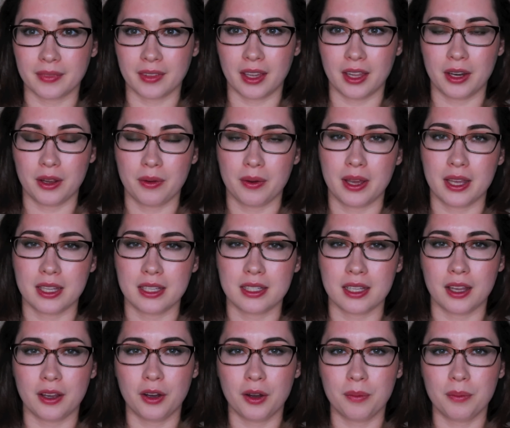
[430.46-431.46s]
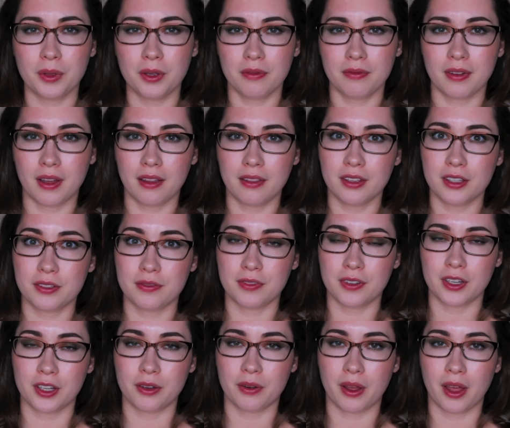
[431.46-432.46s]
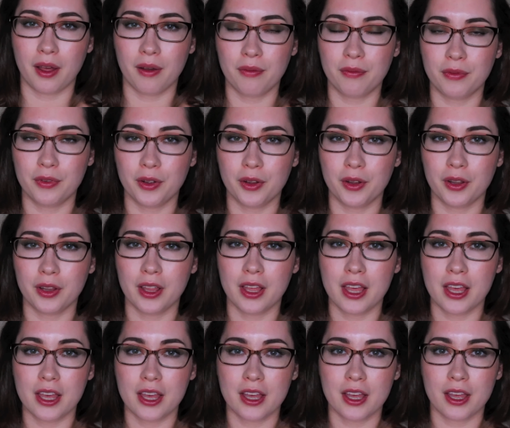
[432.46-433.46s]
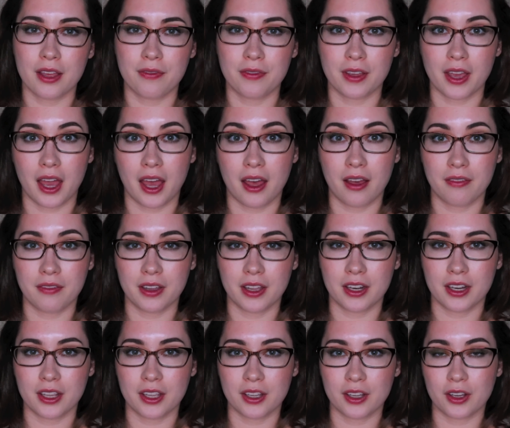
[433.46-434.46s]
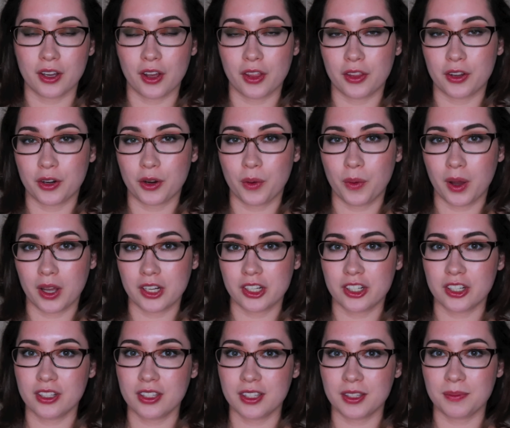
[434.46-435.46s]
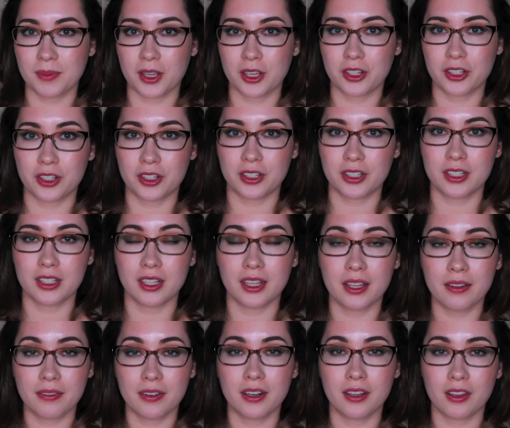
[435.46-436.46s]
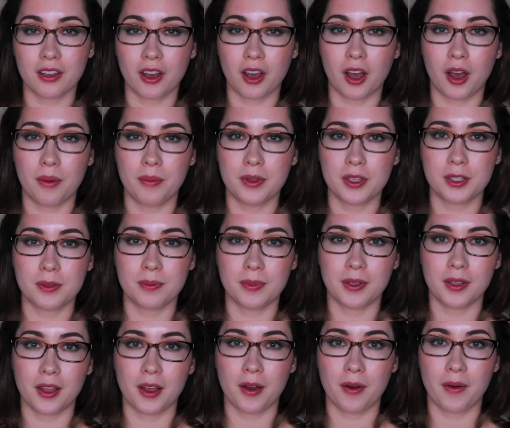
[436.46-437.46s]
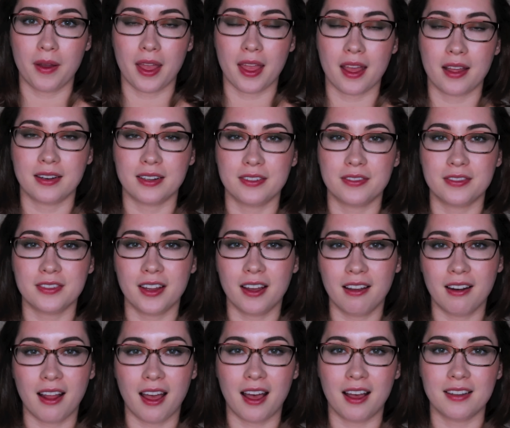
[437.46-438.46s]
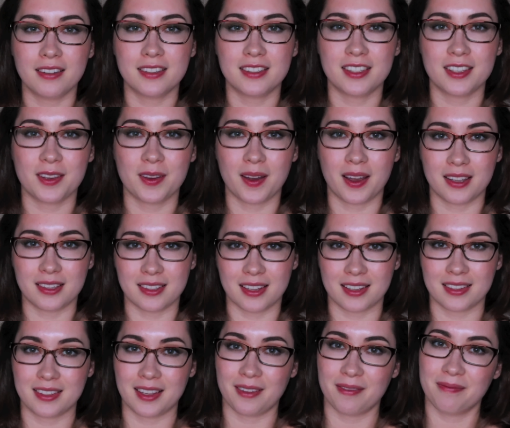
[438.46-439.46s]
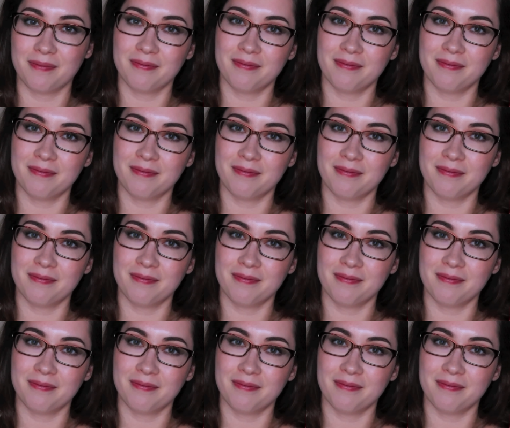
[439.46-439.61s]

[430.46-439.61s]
Anyways, I hope you found this video helpful. If you have any other questions, make sure to leave it in the comments below. And if not, I'll see you guys next time.